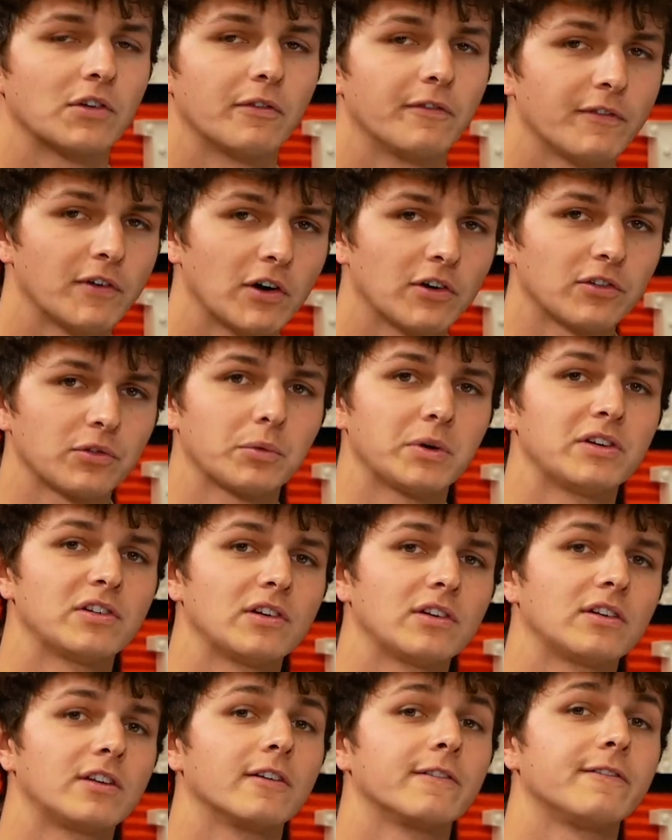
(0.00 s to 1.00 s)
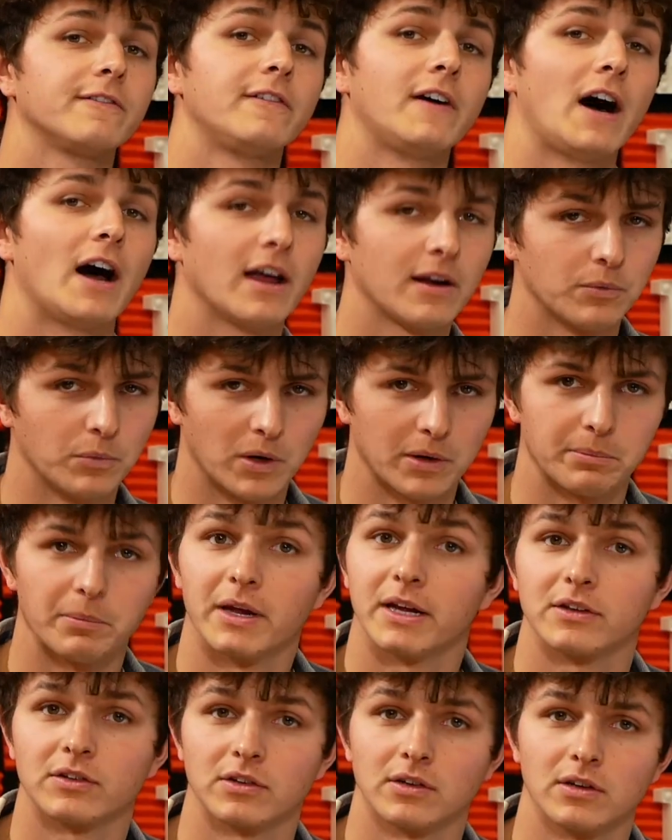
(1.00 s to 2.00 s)
first we should define what
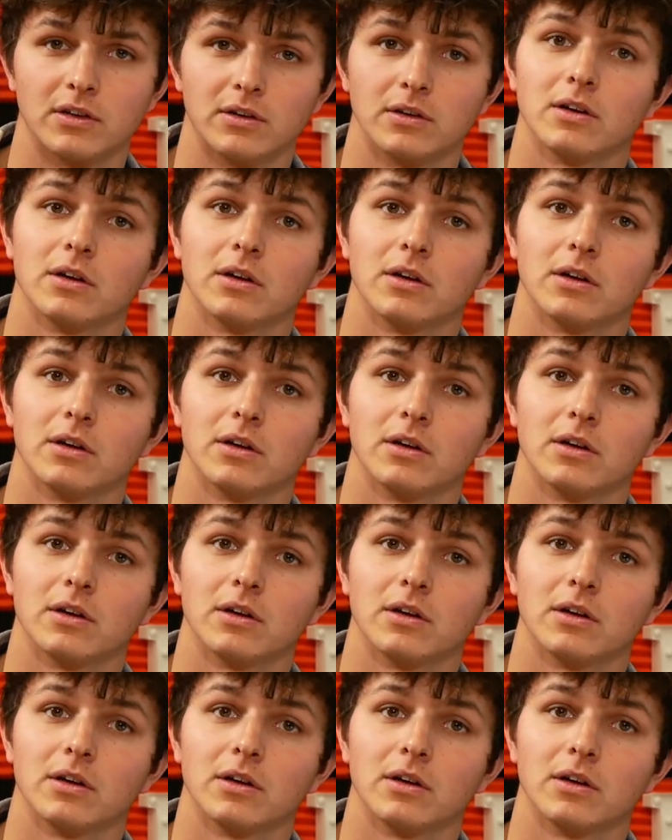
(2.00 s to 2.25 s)
makes a good